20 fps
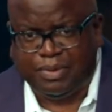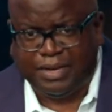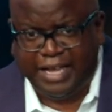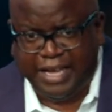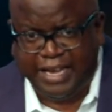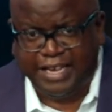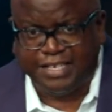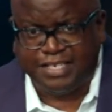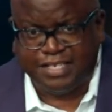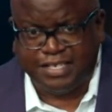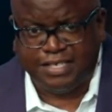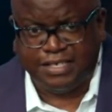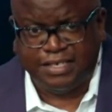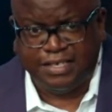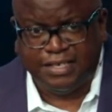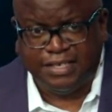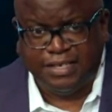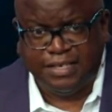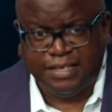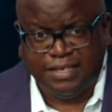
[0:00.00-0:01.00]
place
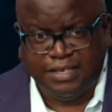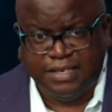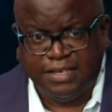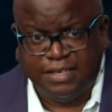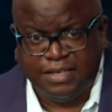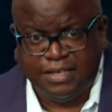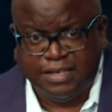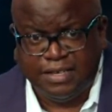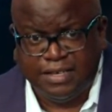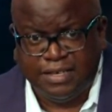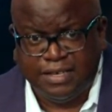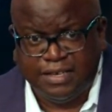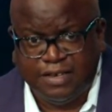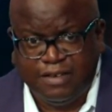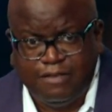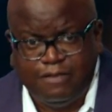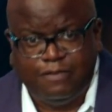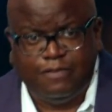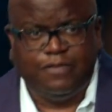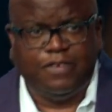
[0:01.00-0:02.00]

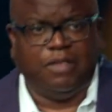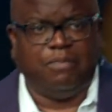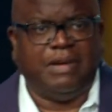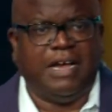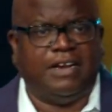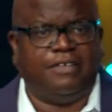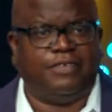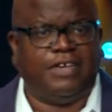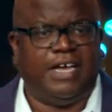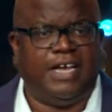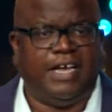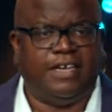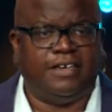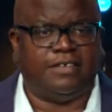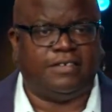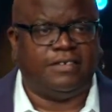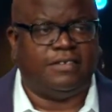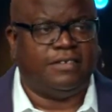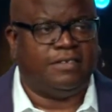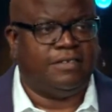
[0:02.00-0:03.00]
for the man of God.